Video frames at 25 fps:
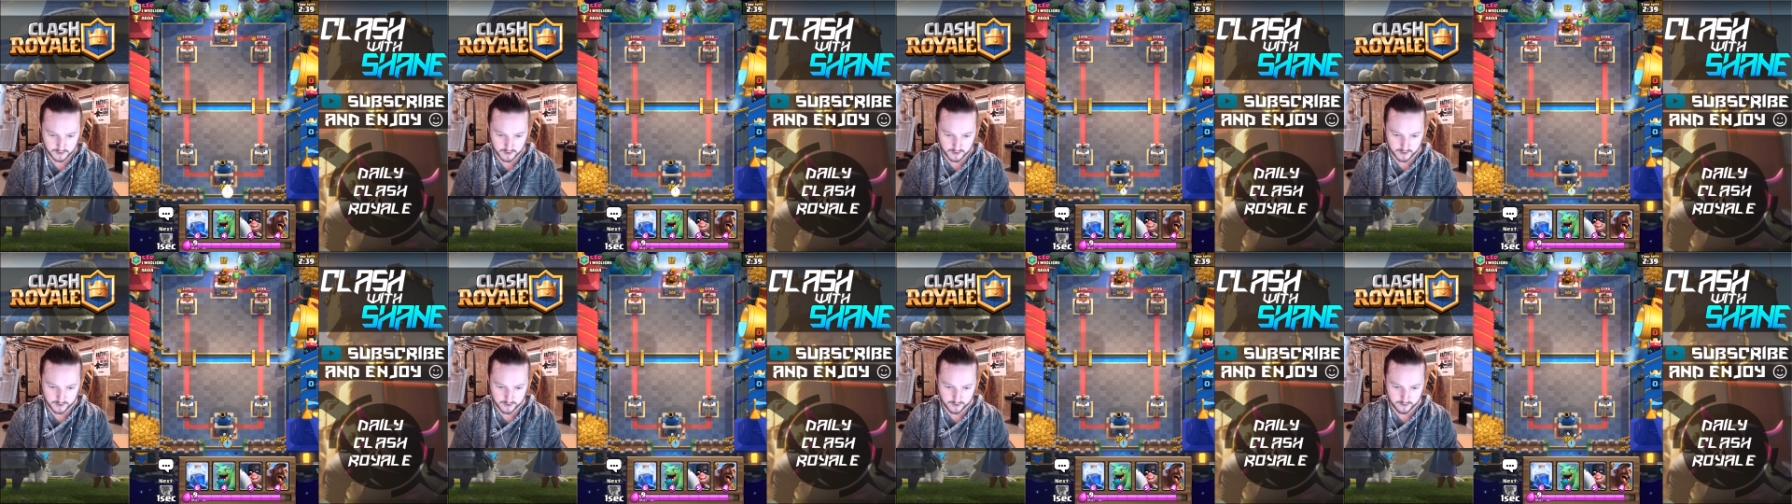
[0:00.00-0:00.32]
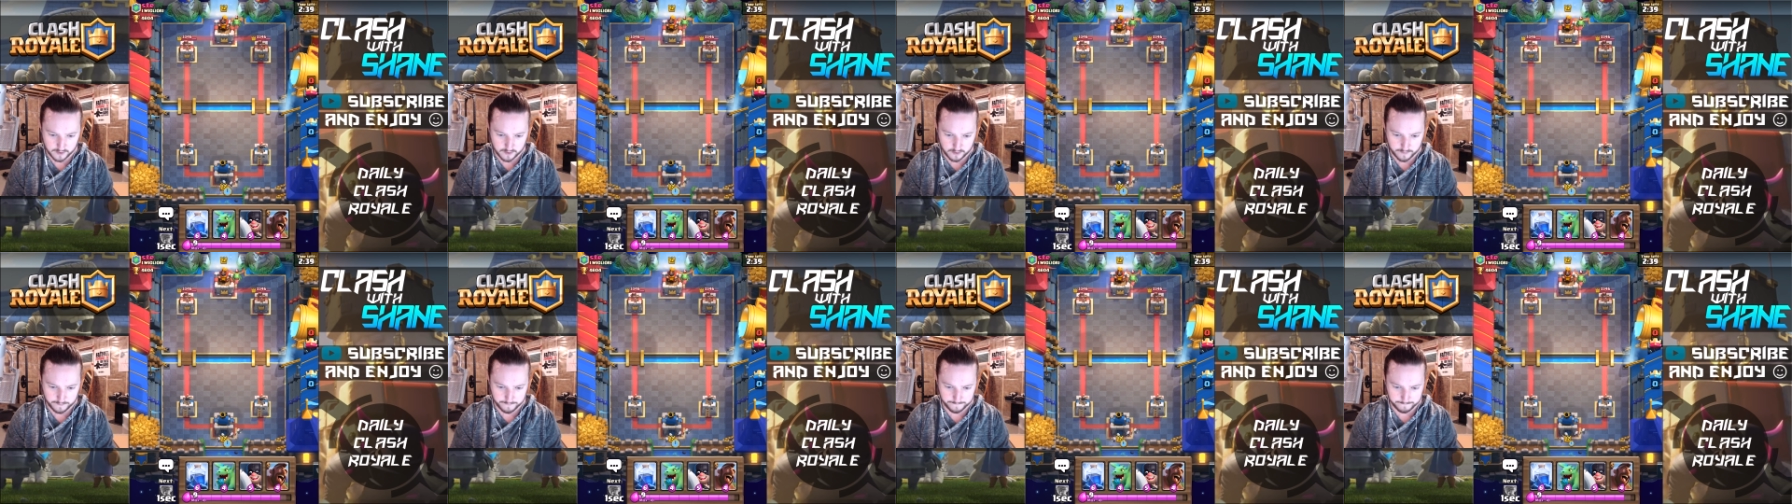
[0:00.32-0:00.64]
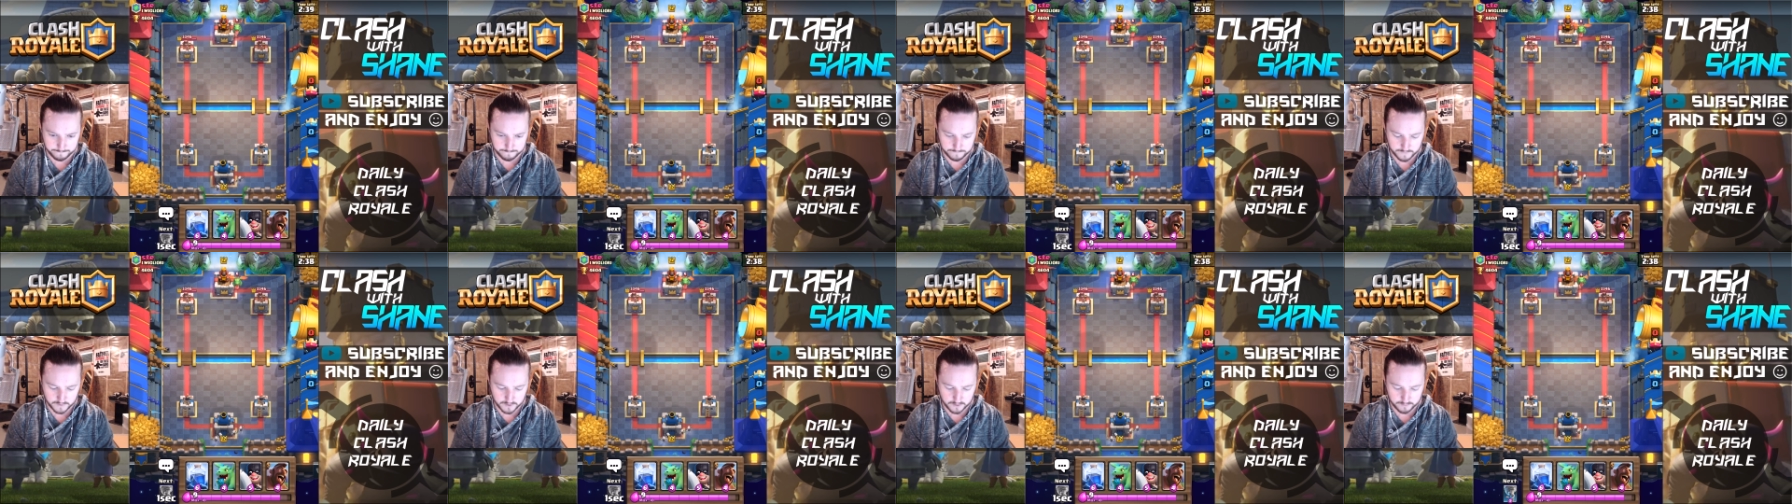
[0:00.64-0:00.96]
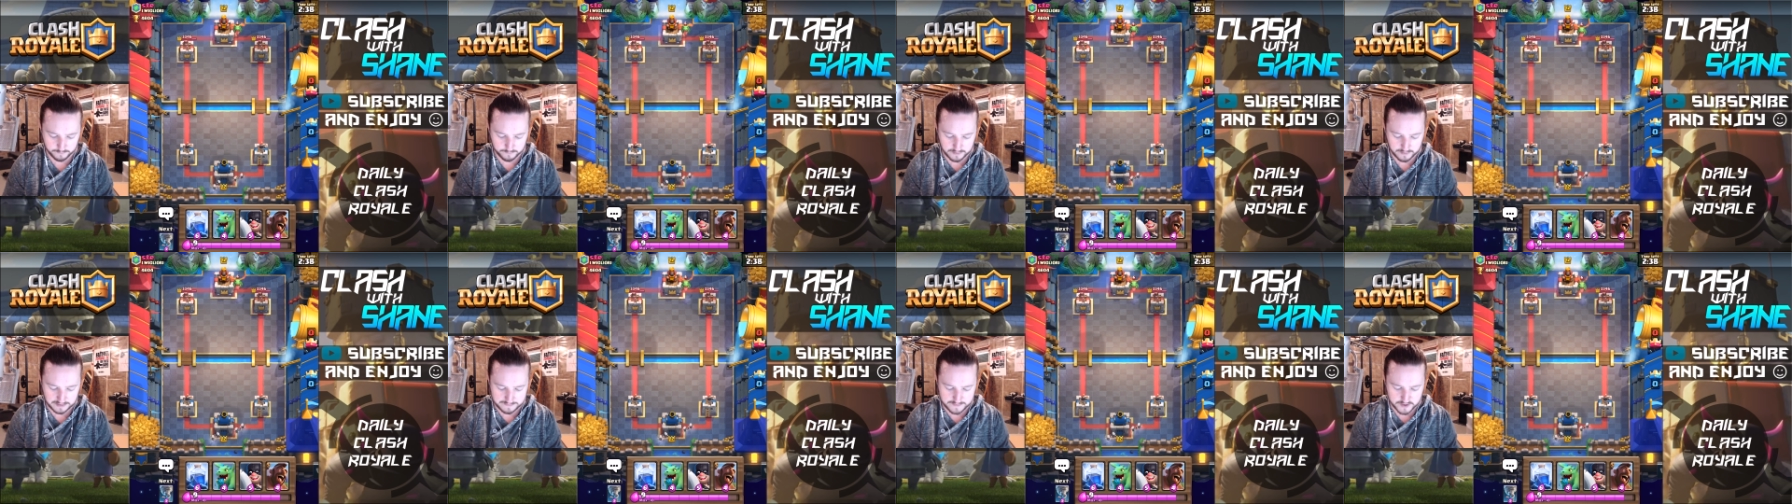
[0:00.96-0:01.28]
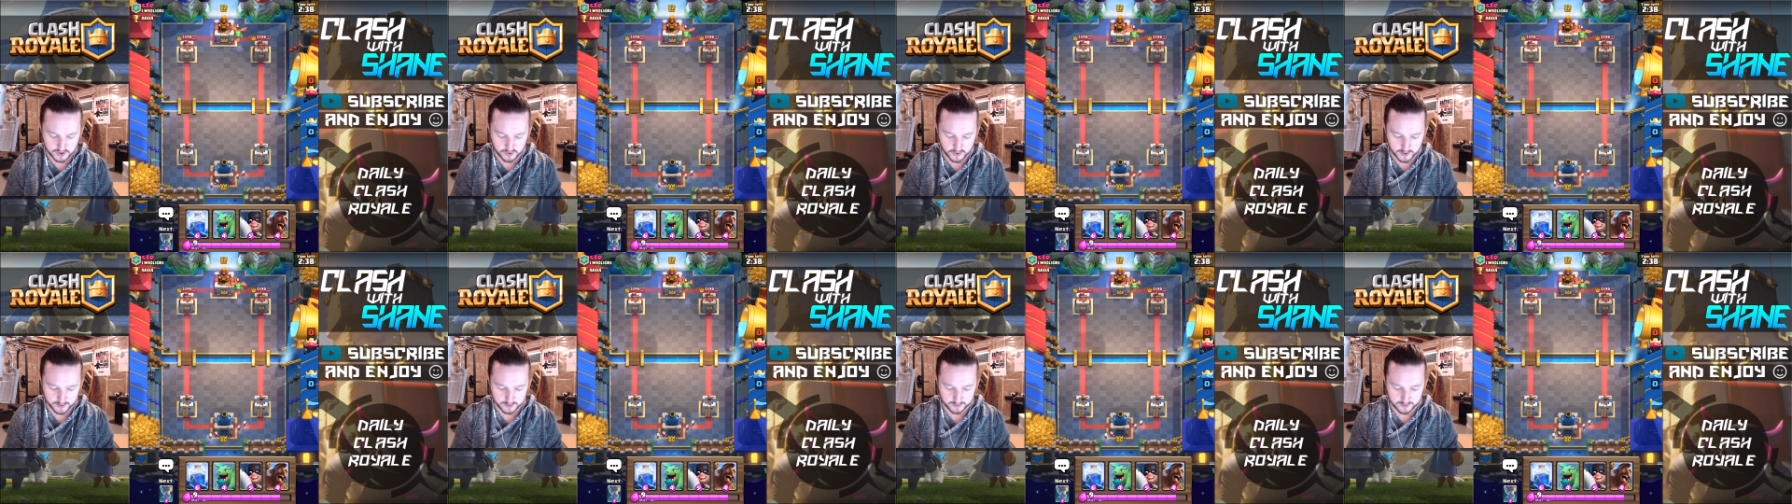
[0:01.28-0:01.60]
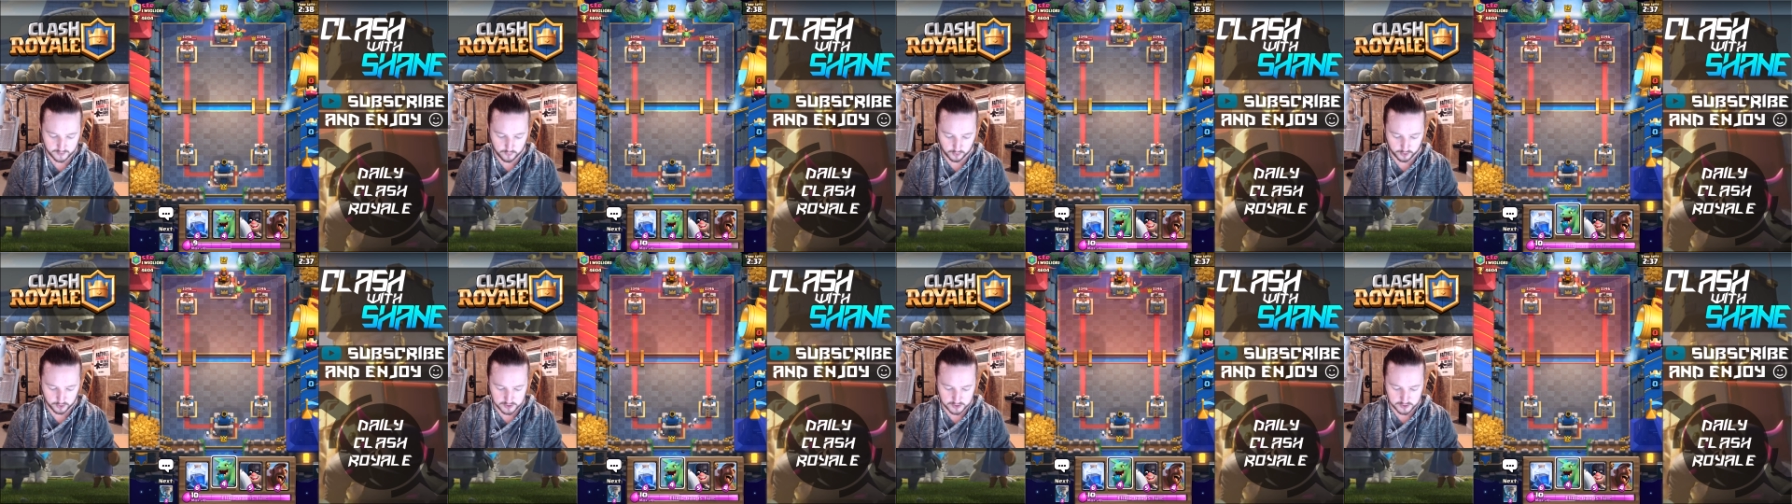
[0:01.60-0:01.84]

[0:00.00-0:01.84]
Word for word: Um, Baby Dragon can.